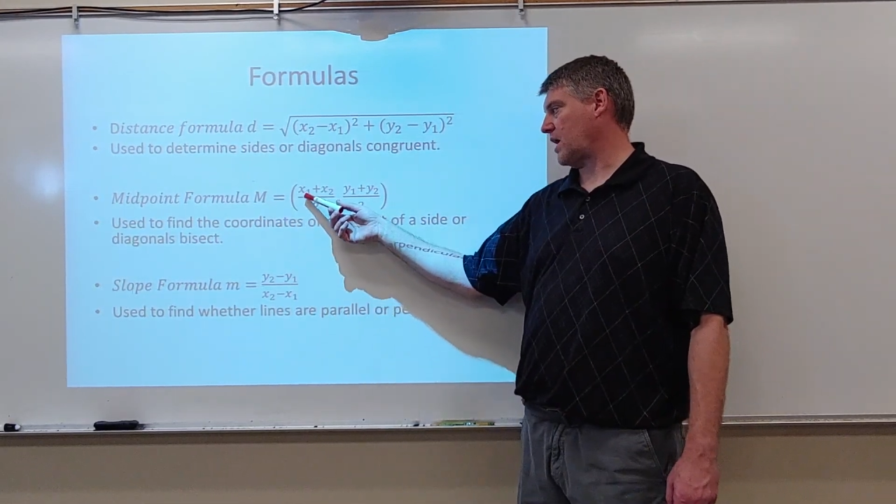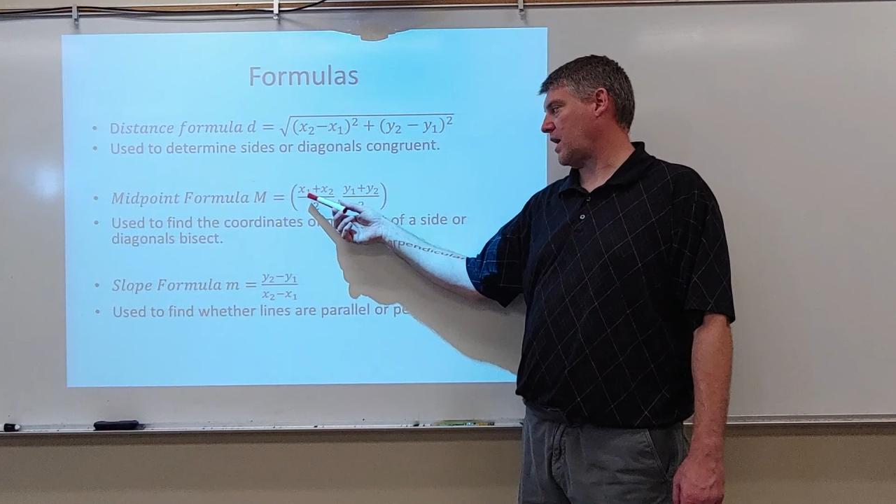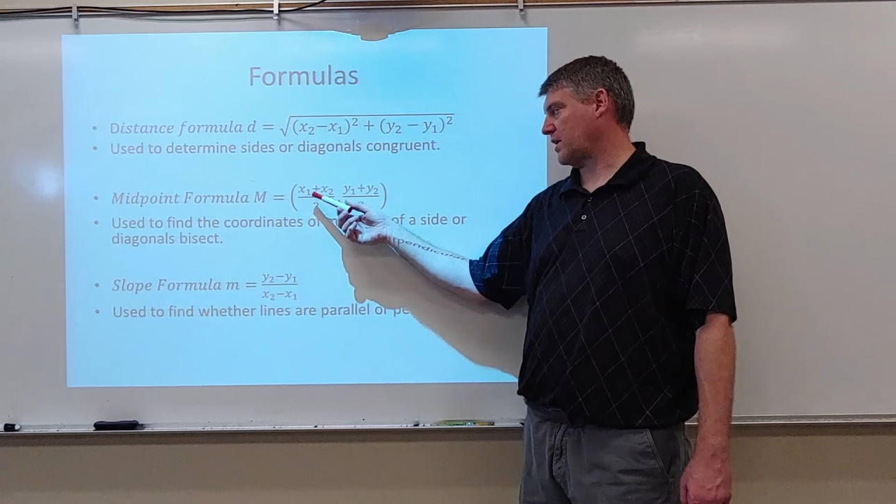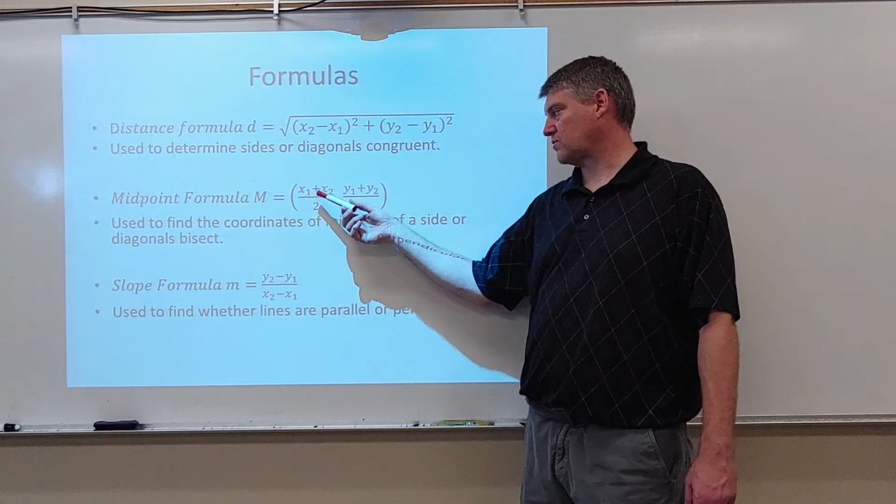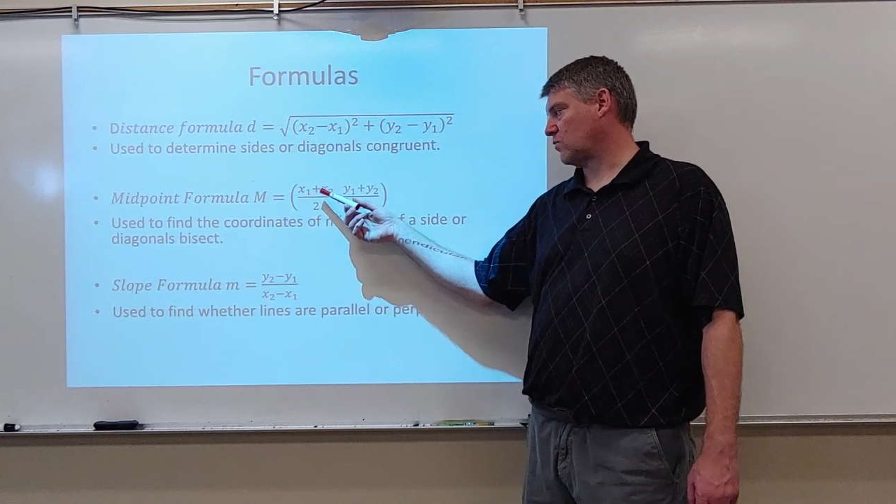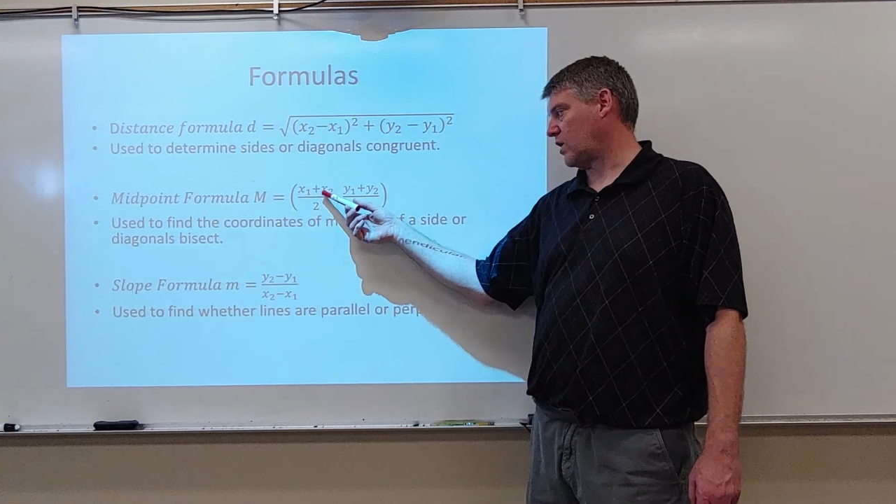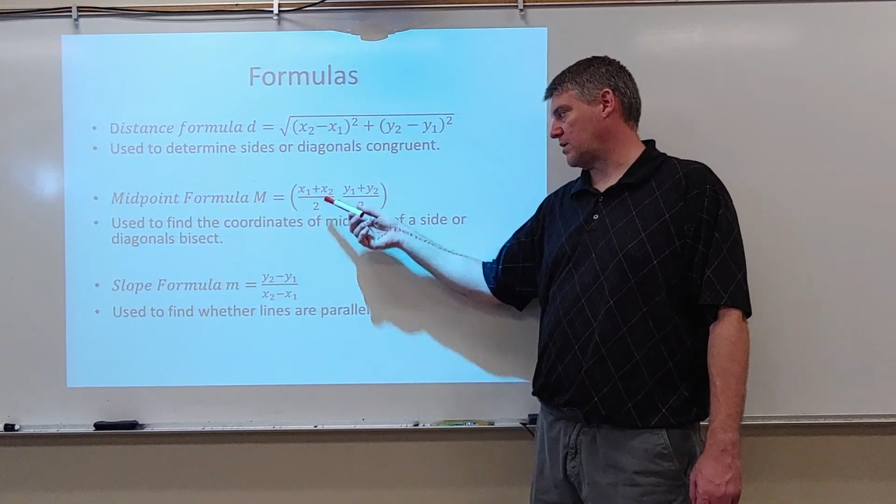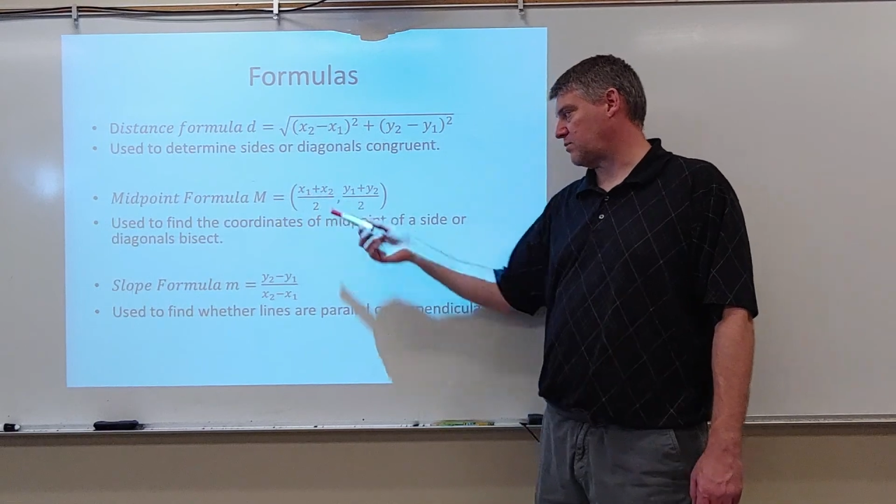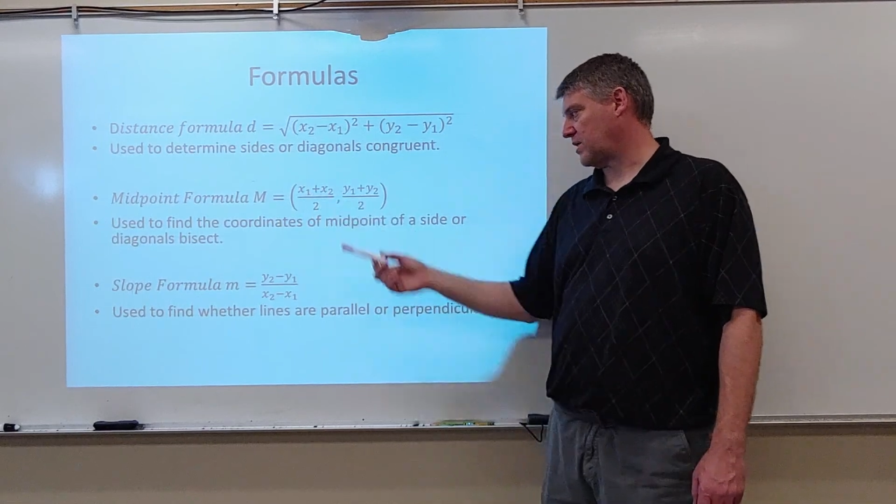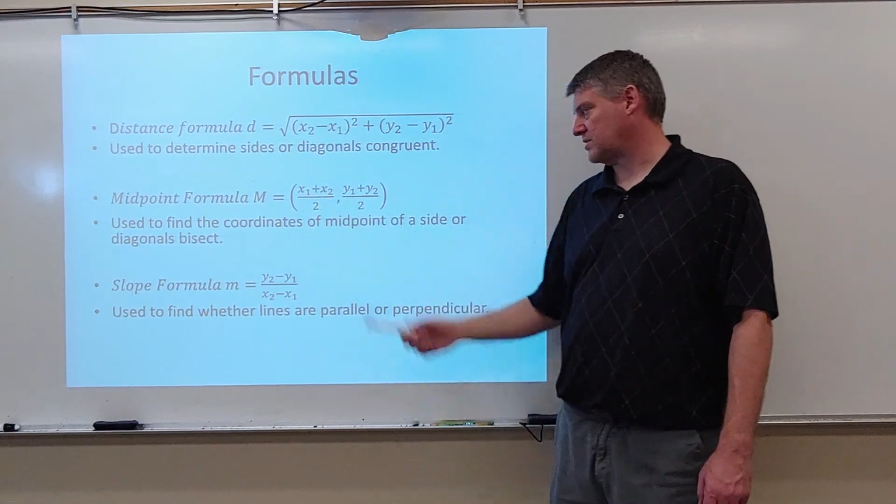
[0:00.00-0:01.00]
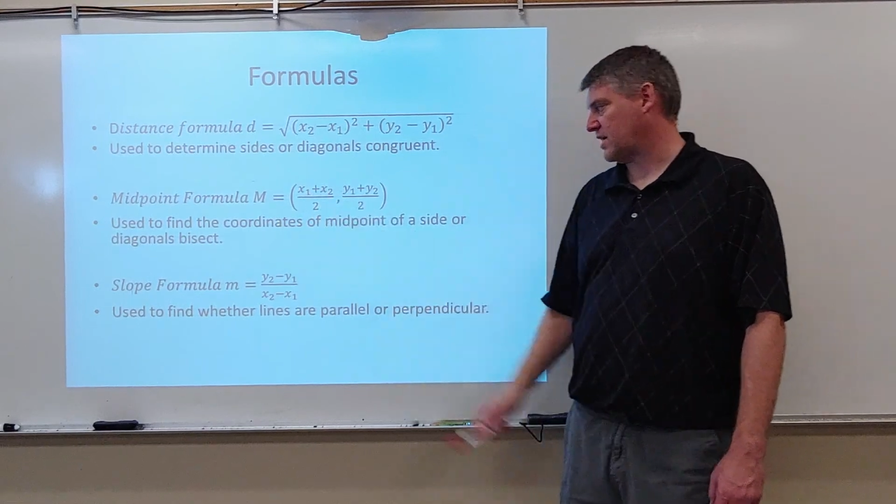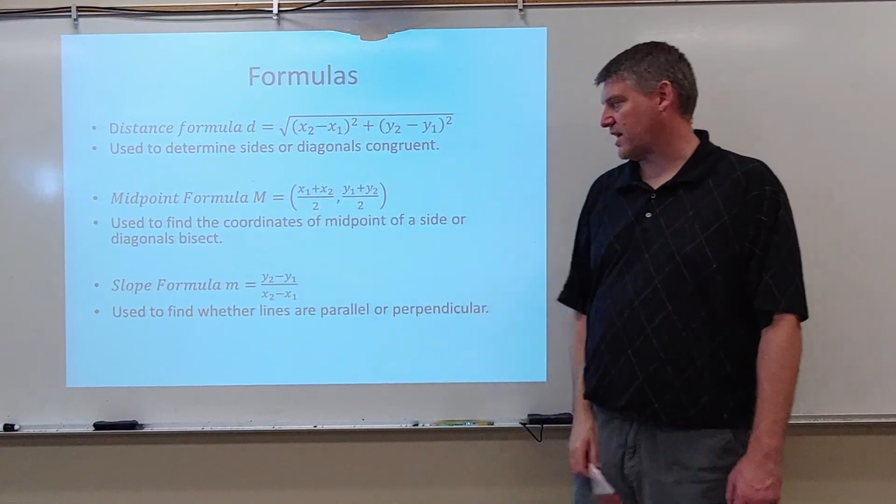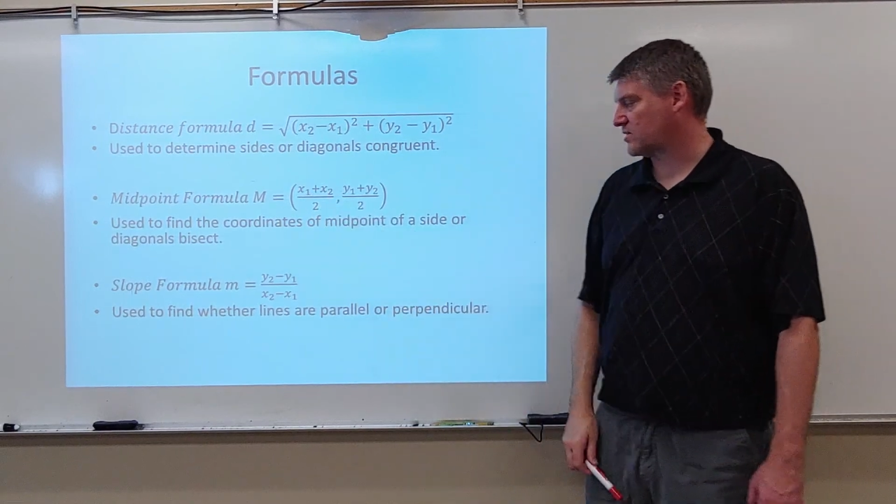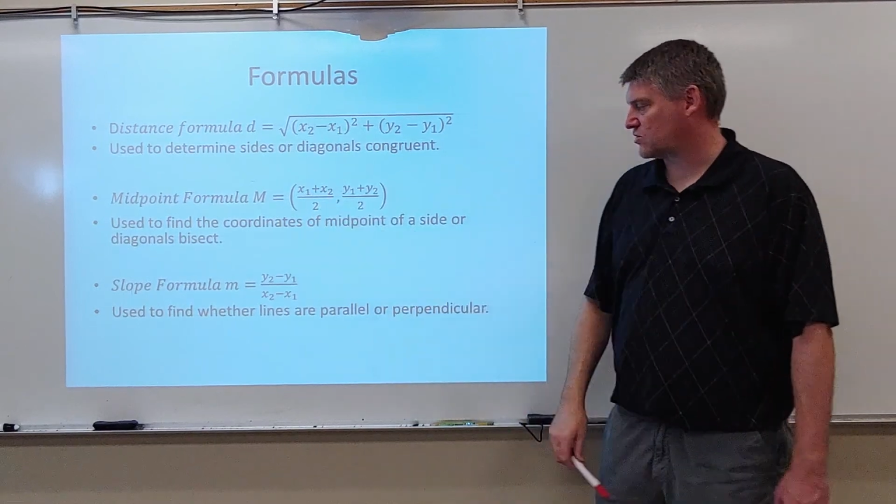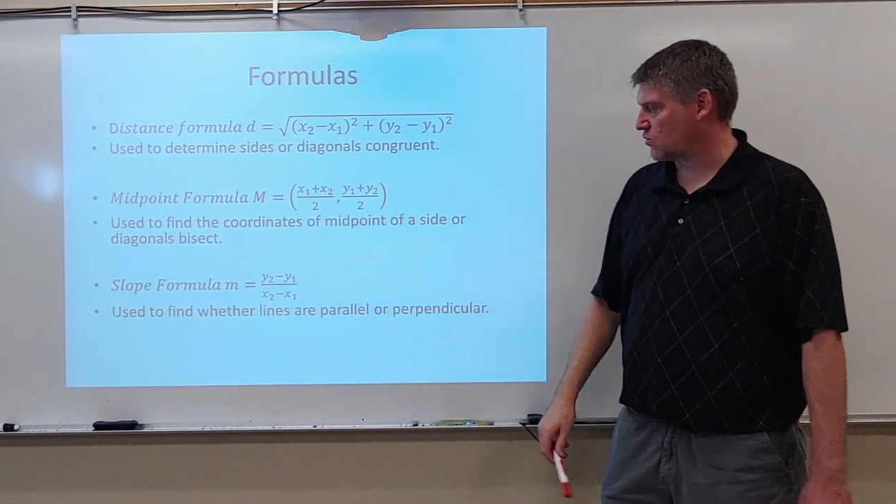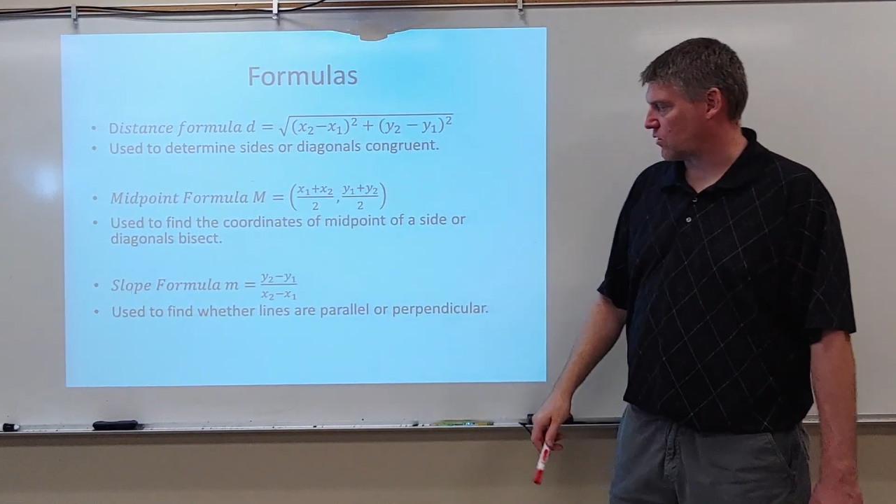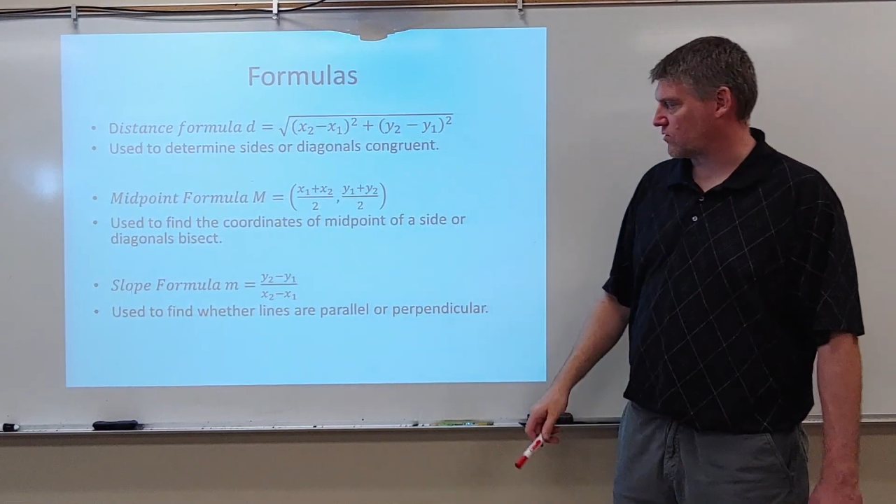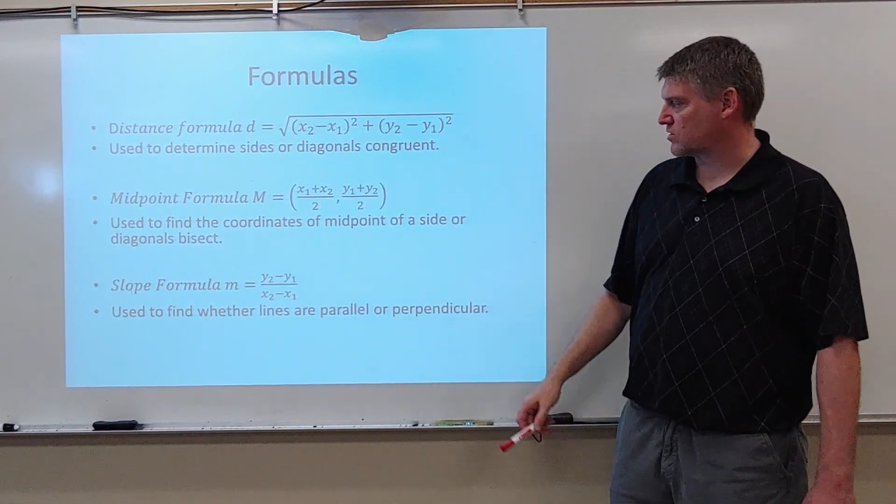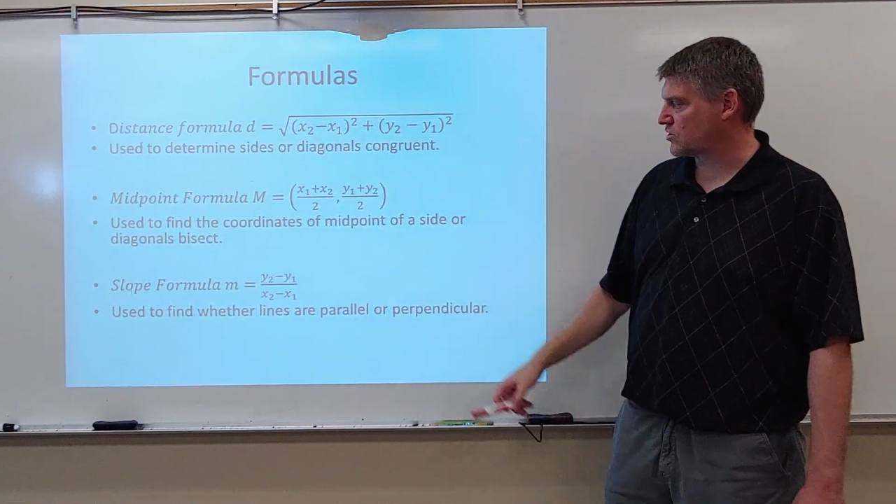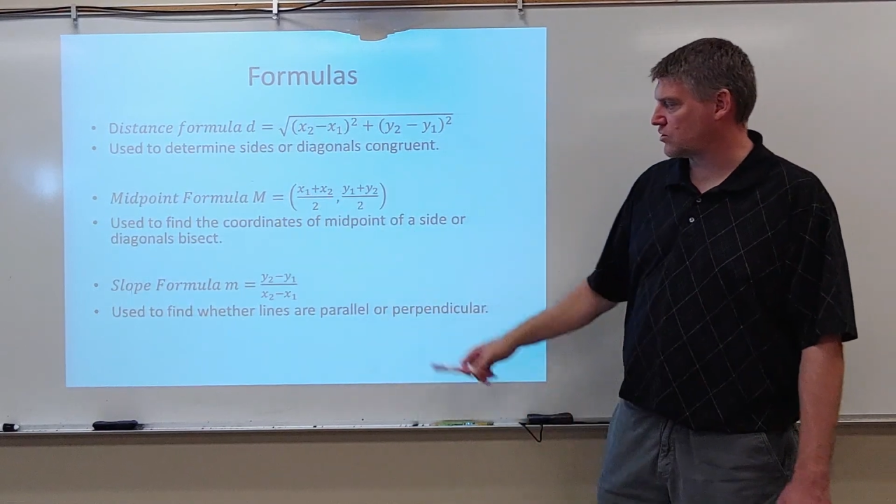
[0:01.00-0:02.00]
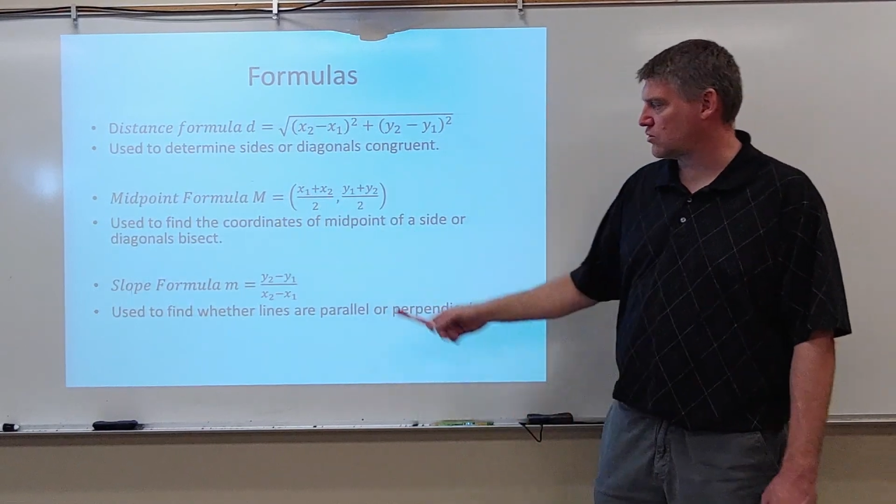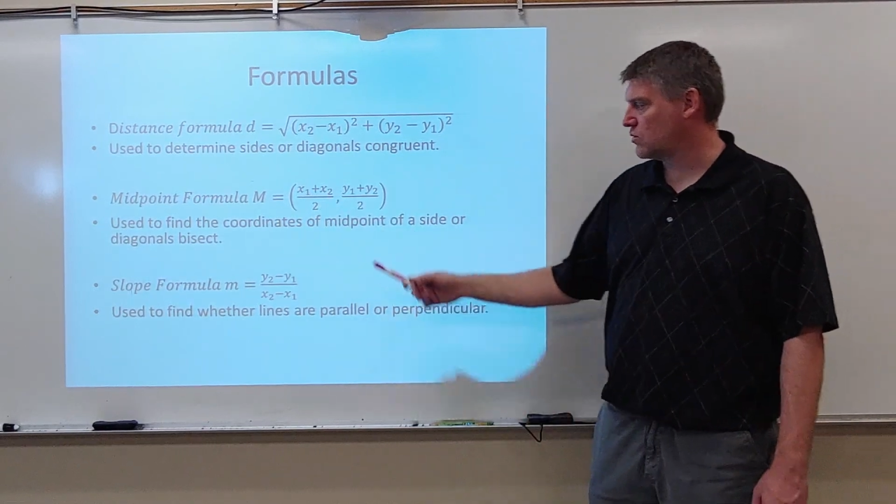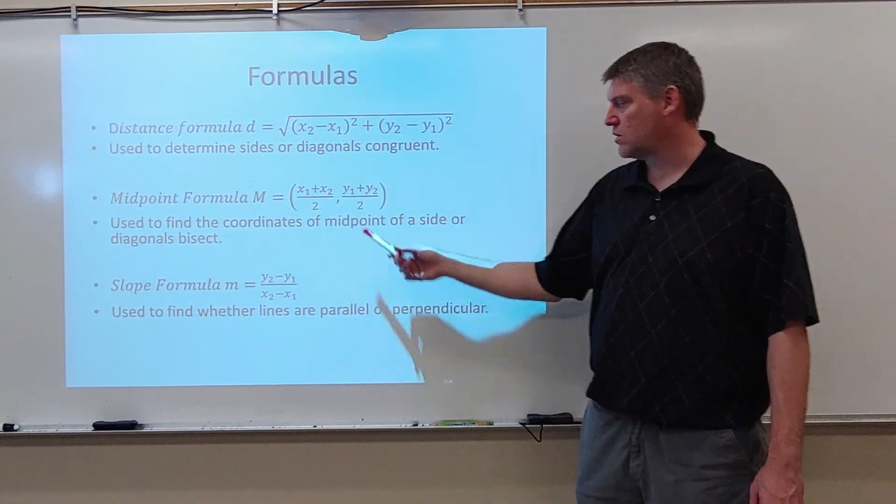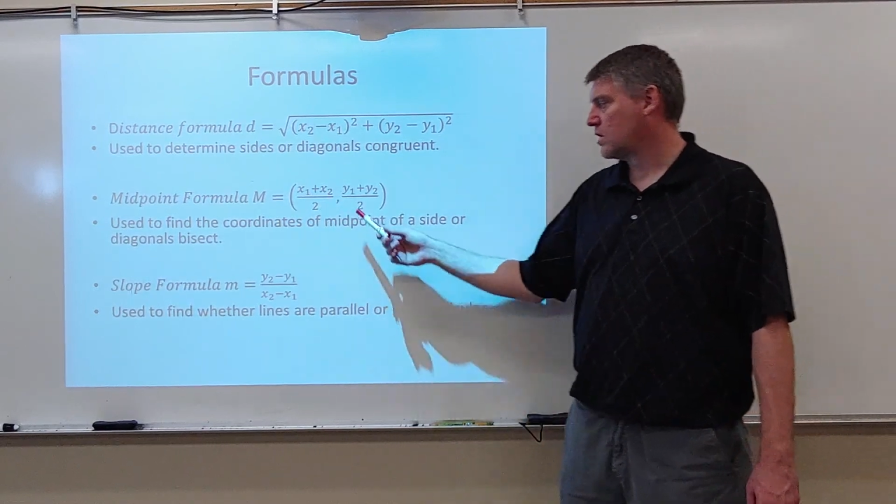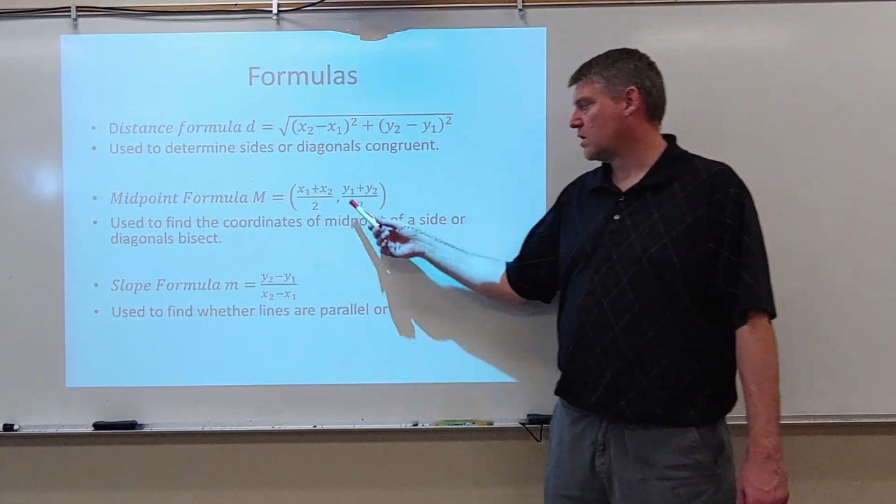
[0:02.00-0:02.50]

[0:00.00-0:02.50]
x1 plus x2 over 2,